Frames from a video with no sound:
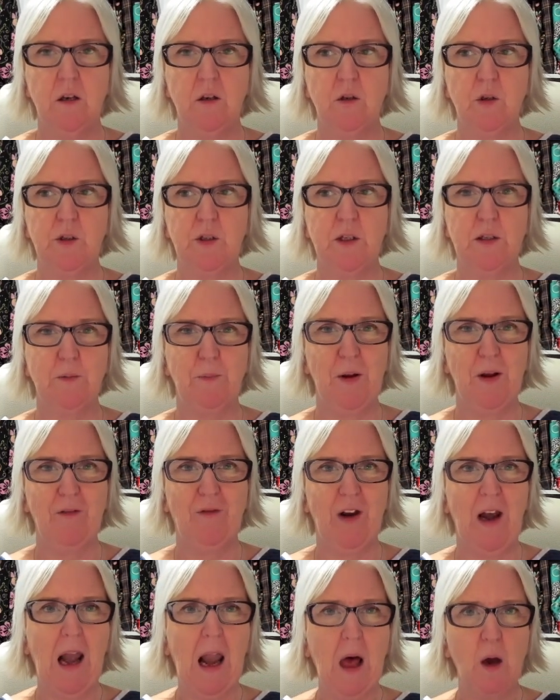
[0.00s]
just as a bit
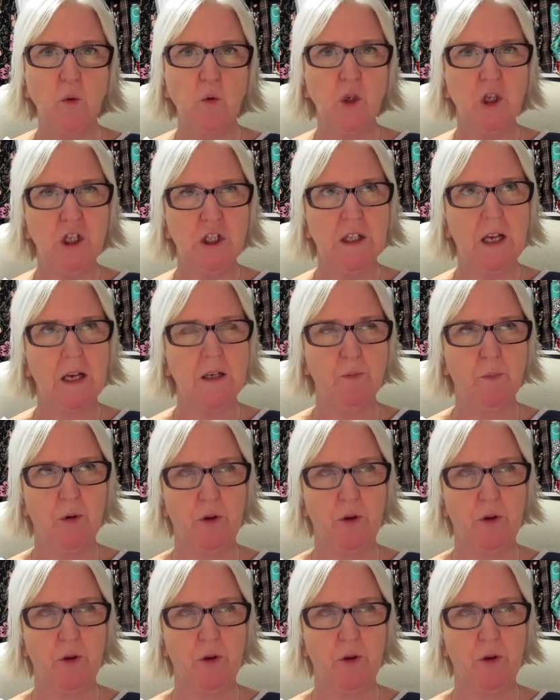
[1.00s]
of a lounge set.